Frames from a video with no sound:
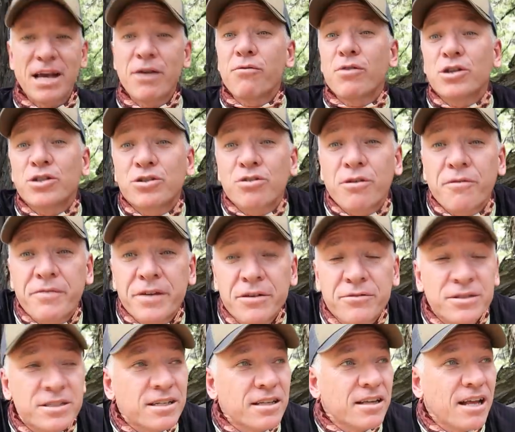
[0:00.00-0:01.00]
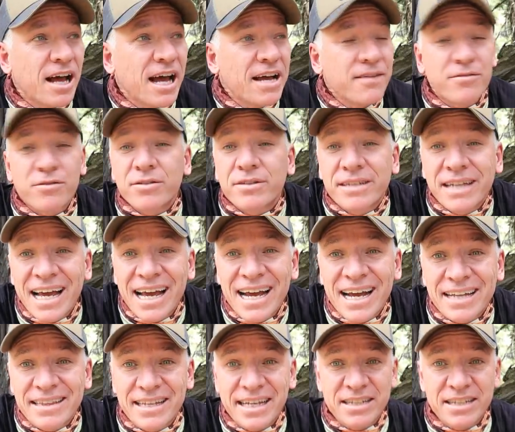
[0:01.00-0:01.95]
They weren't sure if he was alive or dead.